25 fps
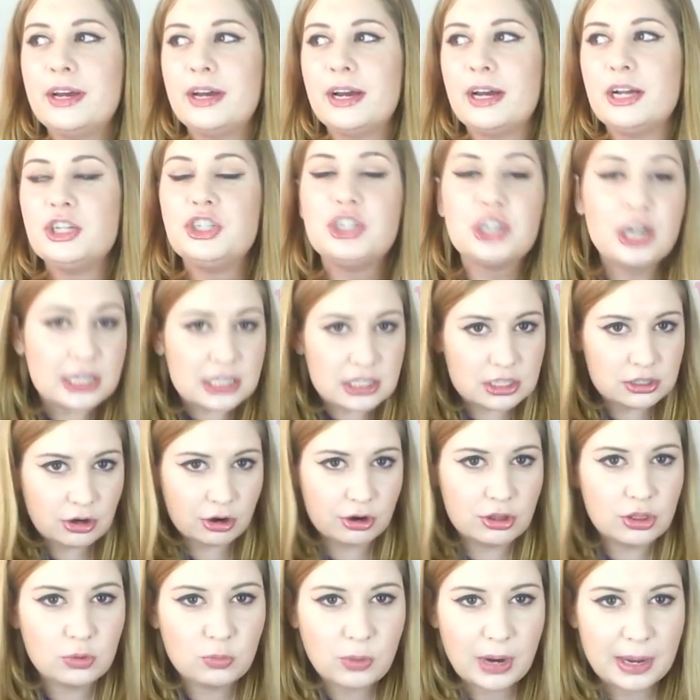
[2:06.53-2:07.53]
just know the
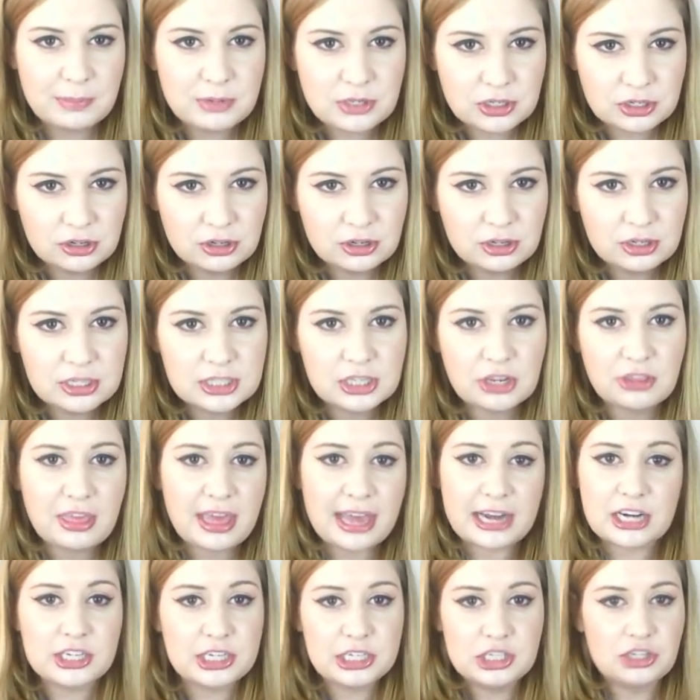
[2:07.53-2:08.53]
Webtoon, so they
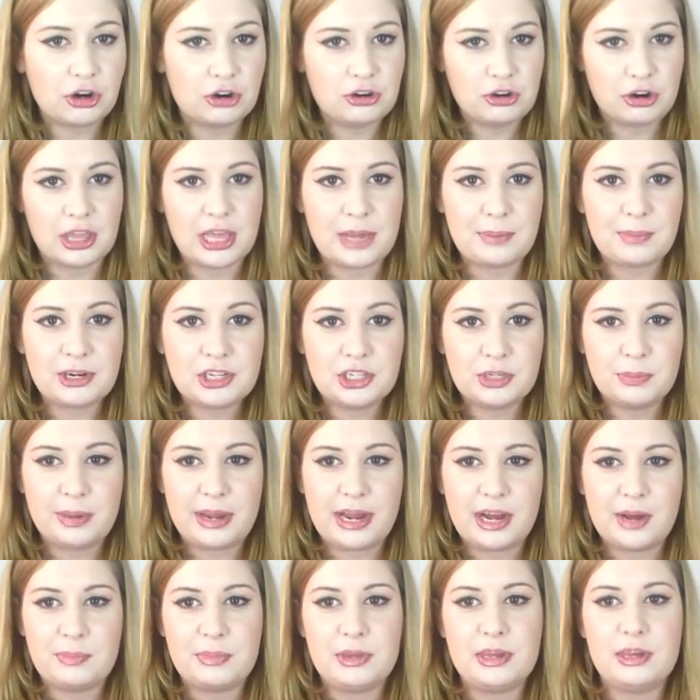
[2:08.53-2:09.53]
actually don't know that much about
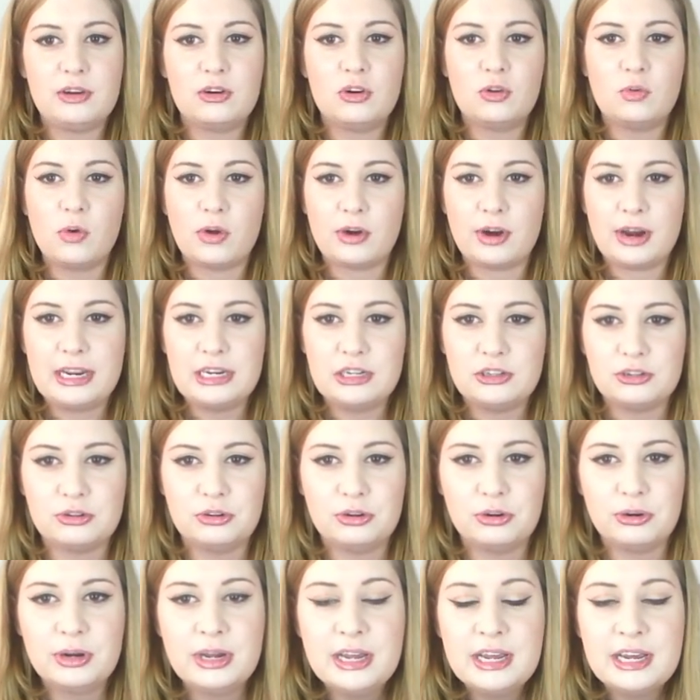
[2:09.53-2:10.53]
me or what I do
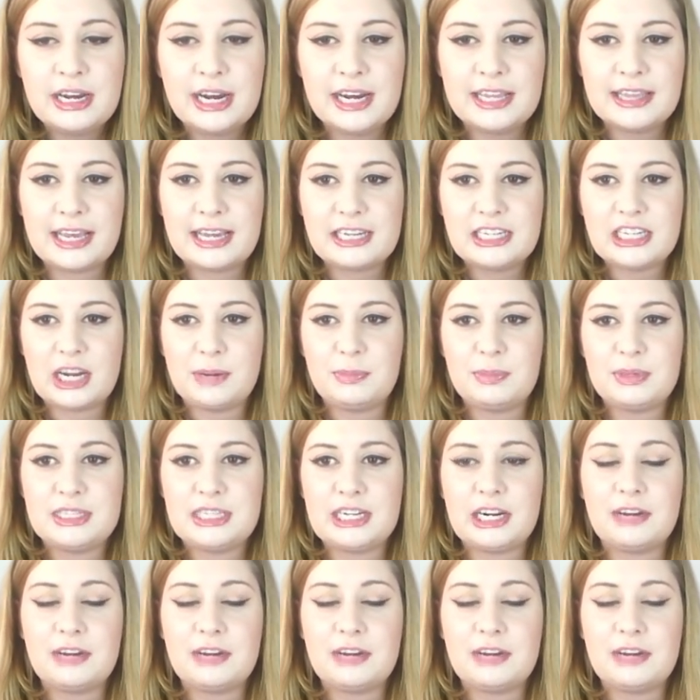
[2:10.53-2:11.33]
and that type of stuff.